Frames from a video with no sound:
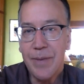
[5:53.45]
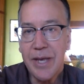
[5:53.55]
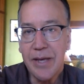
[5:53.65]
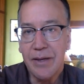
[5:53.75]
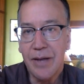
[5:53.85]

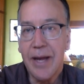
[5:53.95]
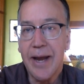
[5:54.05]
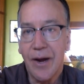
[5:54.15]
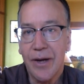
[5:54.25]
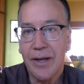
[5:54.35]
in an
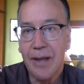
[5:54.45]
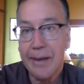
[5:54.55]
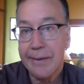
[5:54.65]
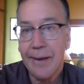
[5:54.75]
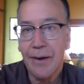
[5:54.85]
area
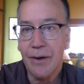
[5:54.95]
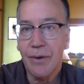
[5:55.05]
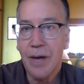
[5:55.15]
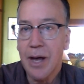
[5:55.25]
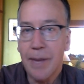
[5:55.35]
like, I don't
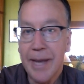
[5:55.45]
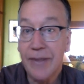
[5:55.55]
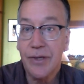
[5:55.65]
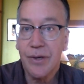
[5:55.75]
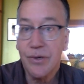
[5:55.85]
know,
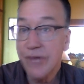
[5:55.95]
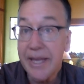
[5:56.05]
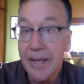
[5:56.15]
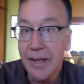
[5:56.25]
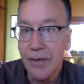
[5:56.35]
anterior
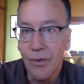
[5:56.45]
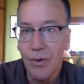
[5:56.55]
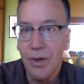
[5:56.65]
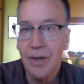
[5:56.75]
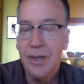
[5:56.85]
cingulate
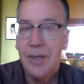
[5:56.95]
or,